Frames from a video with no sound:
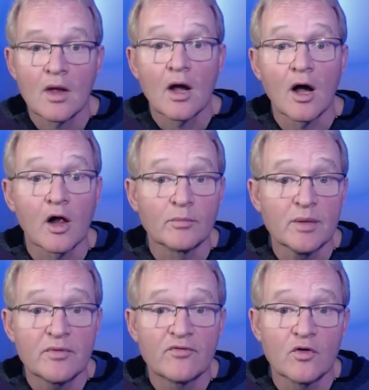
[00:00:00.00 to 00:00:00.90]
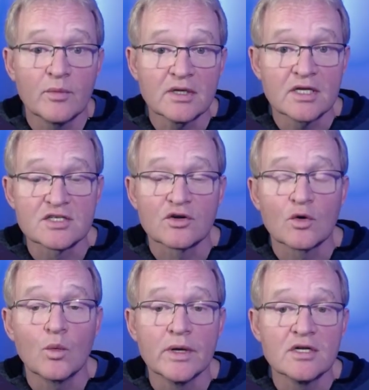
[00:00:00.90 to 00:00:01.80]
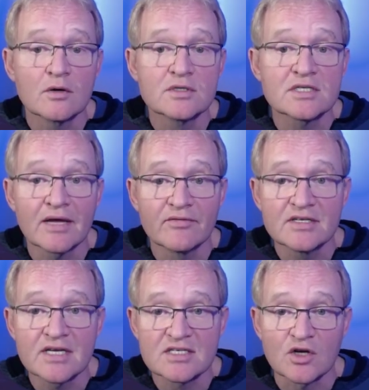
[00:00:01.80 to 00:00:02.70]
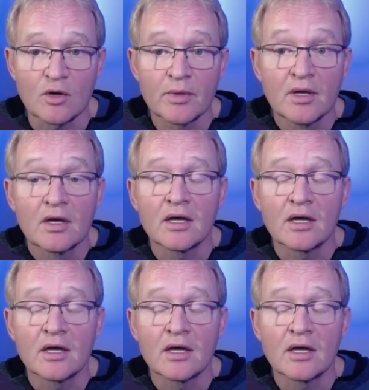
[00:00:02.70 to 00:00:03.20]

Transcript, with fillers: I'll be performing this on a Windows 11 desktop